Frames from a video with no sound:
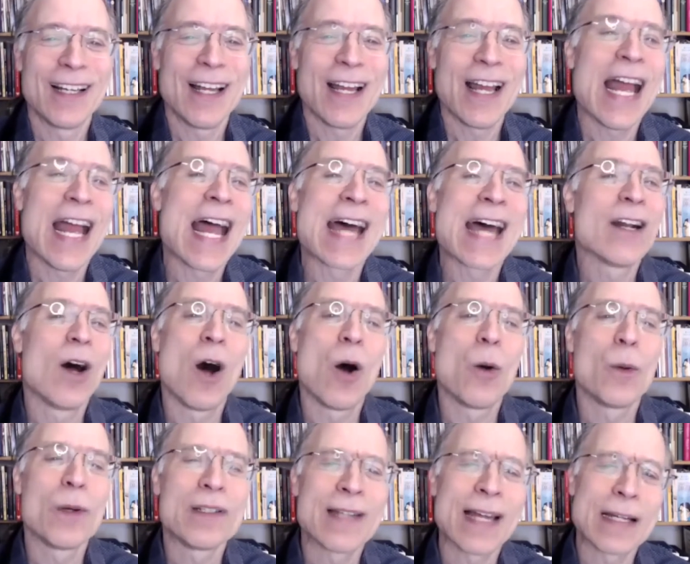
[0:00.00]
Hanne
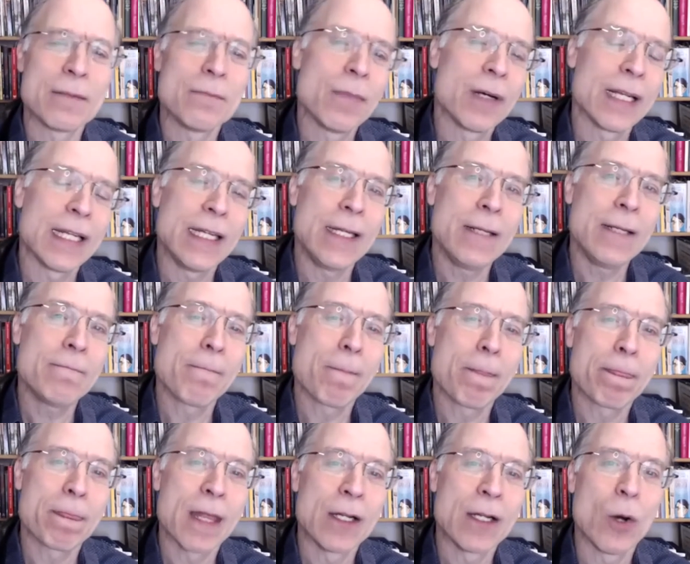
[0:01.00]
always had money
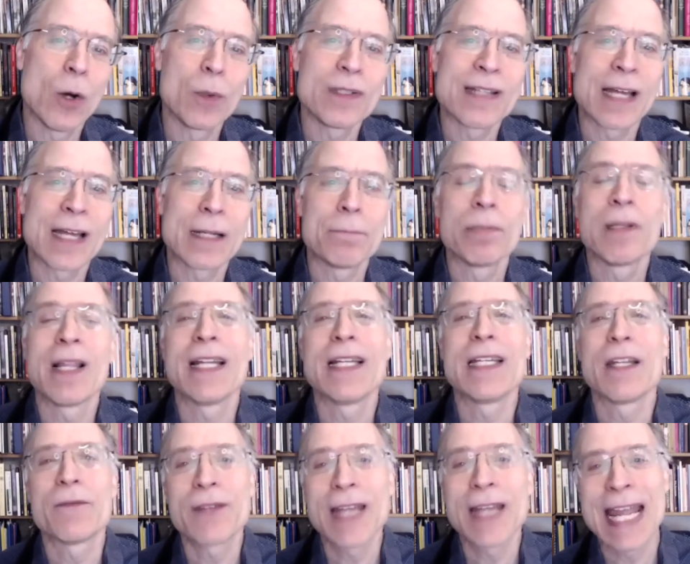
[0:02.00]
and always had plenty
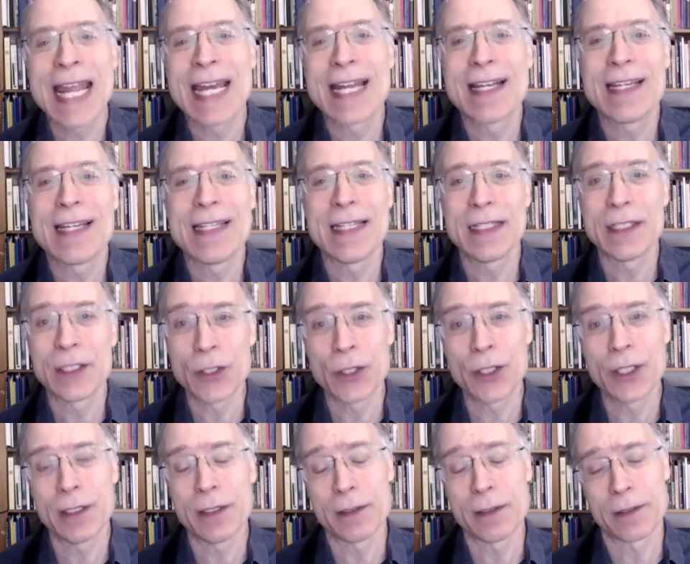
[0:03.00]
of candy and
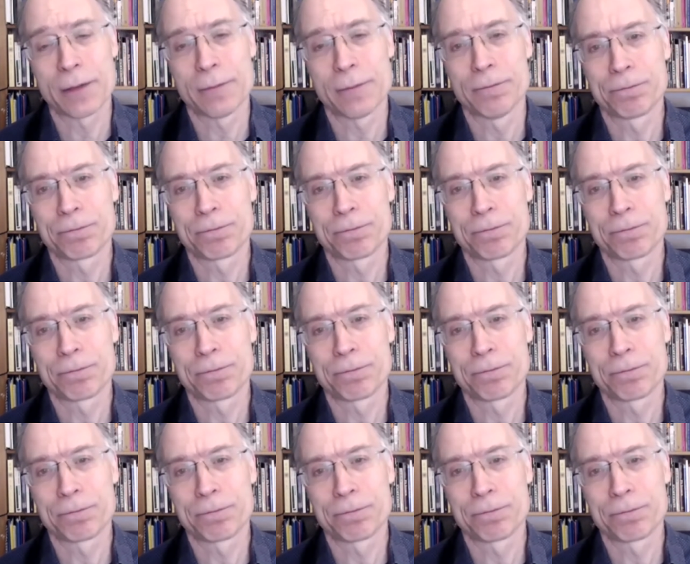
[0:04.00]
goodies.